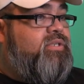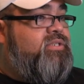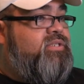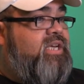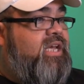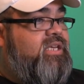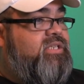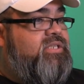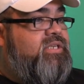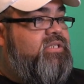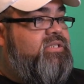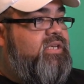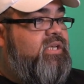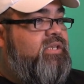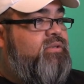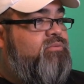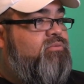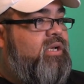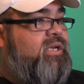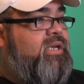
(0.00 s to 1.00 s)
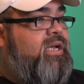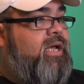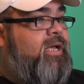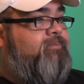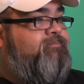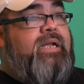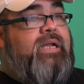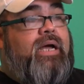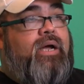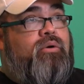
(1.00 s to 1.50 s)
changes and whatnot.
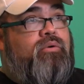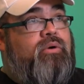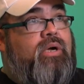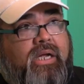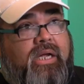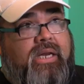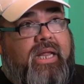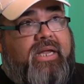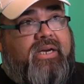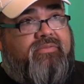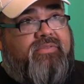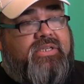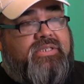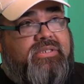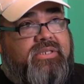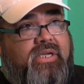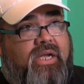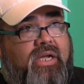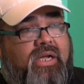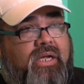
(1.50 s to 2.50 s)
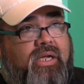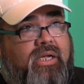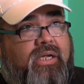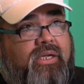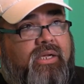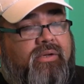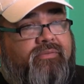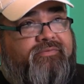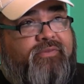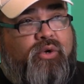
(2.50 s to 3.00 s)
Now, a lot of us
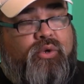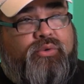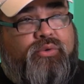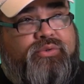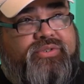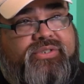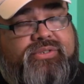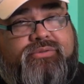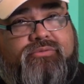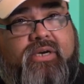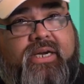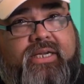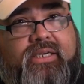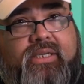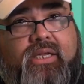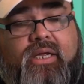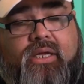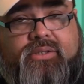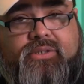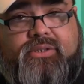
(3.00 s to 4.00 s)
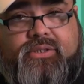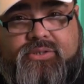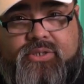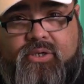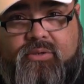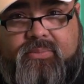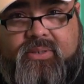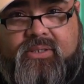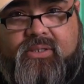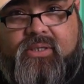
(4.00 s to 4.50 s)
folks, right,
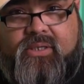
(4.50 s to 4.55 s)
determine